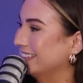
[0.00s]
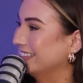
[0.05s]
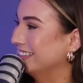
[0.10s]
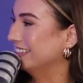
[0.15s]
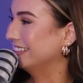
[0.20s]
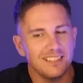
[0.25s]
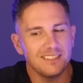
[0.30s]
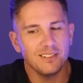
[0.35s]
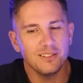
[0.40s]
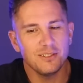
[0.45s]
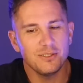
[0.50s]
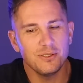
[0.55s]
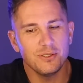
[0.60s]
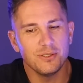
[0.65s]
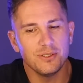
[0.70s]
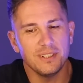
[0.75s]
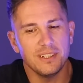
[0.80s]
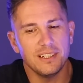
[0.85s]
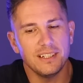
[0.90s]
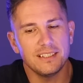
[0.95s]
That's so
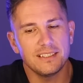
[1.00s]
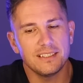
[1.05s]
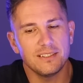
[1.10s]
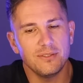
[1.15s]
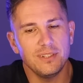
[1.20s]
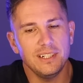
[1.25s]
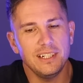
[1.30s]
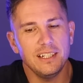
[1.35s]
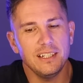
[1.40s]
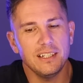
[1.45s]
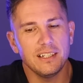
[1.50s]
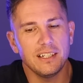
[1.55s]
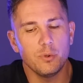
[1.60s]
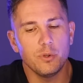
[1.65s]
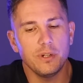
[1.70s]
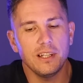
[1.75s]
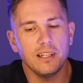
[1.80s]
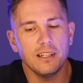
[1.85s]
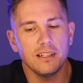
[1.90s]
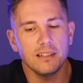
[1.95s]
true. And it's really
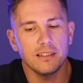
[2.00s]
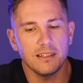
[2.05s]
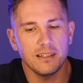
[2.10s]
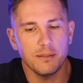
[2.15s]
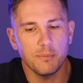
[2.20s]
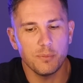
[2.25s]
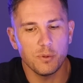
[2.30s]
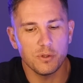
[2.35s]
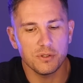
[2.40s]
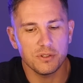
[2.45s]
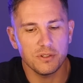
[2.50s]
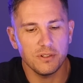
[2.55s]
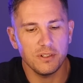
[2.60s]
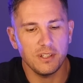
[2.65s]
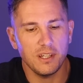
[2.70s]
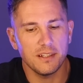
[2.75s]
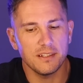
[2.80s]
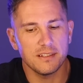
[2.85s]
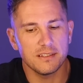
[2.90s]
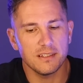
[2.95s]
putting the person on
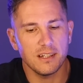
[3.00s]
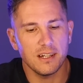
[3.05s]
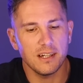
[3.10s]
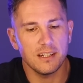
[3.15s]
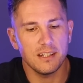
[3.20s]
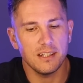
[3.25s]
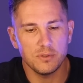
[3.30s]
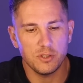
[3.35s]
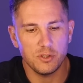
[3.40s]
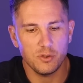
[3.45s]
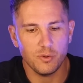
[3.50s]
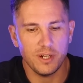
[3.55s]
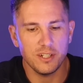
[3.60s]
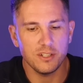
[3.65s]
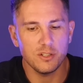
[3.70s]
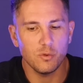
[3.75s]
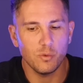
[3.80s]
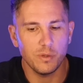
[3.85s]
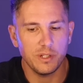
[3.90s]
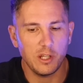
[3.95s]
the other side
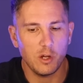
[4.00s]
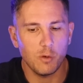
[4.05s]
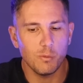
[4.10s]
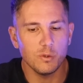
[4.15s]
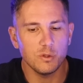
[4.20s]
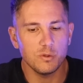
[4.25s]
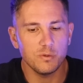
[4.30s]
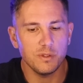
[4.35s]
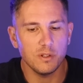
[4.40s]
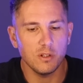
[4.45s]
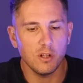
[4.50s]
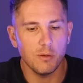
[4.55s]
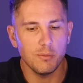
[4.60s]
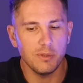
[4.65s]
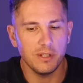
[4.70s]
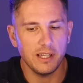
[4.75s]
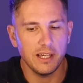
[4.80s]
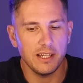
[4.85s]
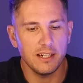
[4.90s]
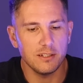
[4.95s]
situation where they almost feel
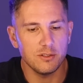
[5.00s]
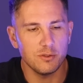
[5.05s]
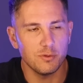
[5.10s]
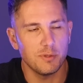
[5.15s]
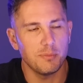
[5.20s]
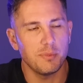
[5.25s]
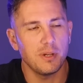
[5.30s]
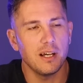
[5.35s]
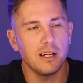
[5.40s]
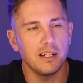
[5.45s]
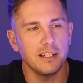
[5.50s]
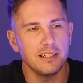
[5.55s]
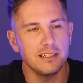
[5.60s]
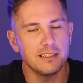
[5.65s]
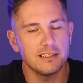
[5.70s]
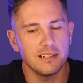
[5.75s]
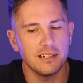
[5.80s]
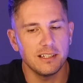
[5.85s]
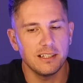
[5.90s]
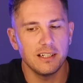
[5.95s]
obligated to reply.
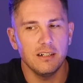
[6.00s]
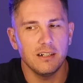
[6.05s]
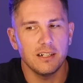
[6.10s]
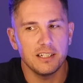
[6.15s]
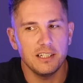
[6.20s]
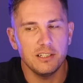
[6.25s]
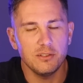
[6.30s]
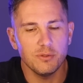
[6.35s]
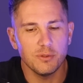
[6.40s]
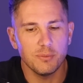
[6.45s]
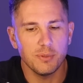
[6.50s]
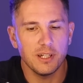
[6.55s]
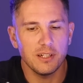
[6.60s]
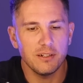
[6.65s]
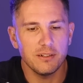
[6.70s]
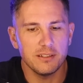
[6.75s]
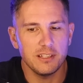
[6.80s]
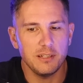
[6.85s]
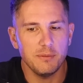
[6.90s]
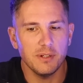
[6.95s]
It's like, I need to reply
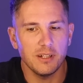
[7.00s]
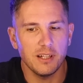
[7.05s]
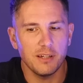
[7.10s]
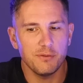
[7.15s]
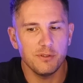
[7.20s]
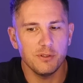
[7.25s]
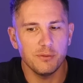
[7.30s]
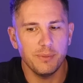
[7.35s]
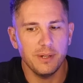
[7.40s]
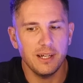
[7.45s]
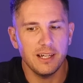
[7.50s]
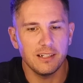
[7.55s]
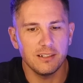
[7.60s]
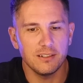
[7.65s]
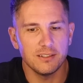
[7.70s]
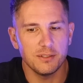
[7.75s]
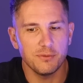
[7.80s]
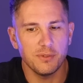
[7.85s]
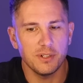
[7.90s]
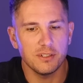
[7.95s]
to this email. I feel bad
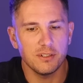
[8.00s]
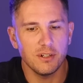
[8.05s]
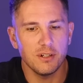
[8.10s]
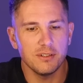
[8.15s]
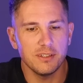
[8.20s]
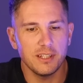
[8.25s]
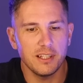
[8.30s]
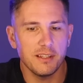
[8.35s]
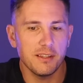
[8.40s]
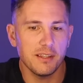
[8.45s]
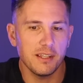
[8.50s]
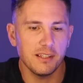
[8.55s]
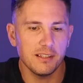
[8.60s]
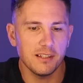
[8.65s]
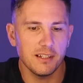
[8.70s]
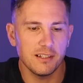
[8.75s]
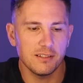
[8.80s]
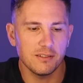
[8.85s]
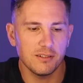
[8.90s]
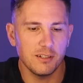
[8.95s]
because if I don't, they think
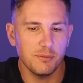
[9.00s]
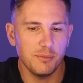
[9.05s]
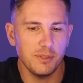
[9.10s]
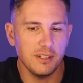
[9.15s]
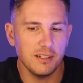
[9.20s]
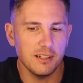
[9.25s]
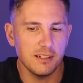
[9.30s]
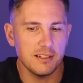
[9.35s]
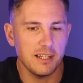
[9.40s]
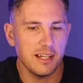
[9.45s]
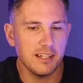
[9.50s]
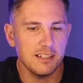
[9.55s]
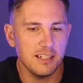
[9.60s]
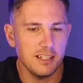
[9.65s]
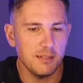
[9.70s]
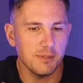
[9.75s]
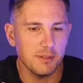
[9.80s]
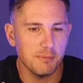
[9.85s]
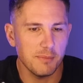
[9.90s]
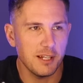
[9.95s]
that it's going to be the tech
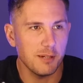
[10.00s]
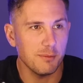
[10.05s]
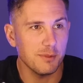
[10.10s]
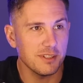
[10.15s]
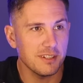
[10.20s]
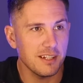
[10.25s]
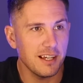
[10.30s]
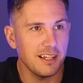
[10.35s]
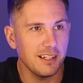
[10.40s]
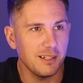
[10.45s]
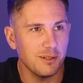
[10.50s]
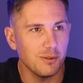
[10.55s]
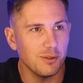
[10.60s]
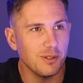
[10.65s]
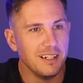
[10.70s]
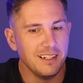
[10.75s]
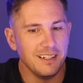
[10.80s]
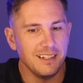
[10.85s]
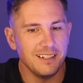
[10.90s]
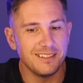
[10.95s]
team that made a mistake, or
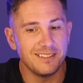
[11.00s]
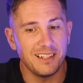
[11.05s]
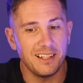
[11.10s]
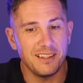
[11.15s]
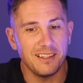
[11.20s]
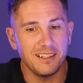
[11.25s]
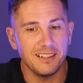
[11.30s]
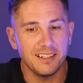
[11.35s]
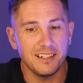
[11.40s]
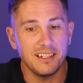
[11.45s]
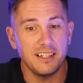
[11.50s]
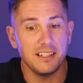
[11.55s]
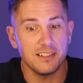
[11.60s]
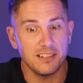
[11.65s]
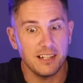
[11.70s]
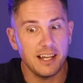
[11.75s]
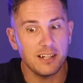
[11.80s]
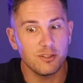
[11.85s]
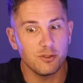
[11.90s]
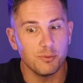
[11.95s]
that they think that there's
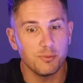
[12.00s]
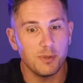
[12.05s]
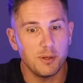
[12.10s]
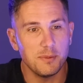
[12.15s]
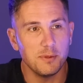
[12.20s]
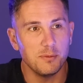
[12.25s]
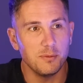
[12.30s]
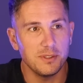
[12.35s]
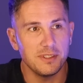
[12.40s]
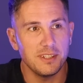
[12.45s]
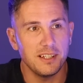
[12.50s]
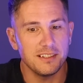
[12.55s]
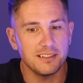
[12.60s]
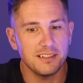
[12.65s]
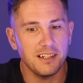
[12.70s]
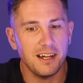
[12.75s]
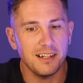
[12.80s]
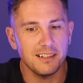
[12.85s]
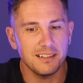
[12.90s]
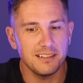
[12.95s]
an actual problem with their
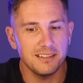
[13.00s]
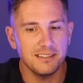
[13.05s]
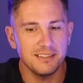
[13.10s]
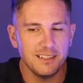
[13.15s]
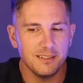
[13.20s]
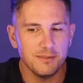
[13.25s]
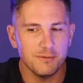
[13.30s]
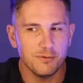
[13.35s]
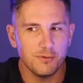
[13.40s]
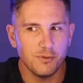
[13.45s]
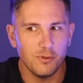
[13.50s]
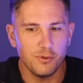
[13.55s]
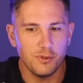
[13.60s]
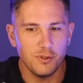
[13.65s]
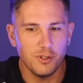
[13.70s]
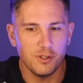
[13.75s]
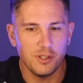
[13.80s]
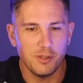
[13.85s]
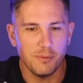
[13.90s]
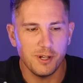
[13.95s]
site, and for all
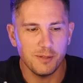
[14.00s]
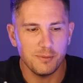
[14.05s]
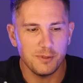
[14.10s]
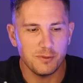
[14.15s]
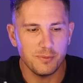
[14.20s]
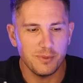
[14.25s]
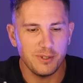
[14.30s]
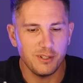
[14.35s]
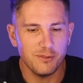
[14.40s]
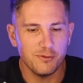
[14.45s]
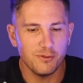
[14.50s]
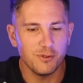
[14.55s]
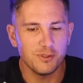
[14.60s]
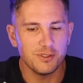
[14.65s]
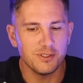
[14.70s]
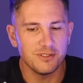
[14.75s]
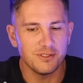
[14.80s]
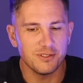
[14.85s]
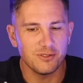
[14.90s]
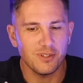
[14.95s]
you know, they might be spending
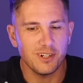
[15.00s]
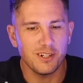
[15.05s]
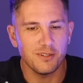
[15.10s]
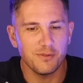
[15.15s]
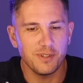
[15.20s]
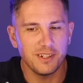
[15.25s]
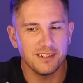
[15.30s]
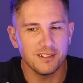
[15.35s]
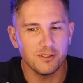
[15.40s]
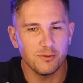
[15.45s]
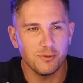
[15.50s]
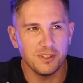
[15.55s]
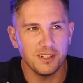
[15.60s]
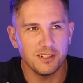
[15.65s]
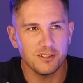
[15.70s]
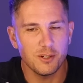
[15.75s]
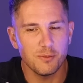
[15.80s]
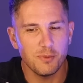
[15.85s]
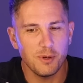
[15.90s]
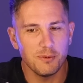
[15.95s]
fortunes trying to fix it when
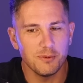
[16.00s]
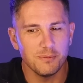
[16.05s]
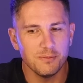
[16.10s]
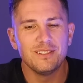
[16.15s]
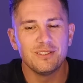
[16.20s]
there's no problem.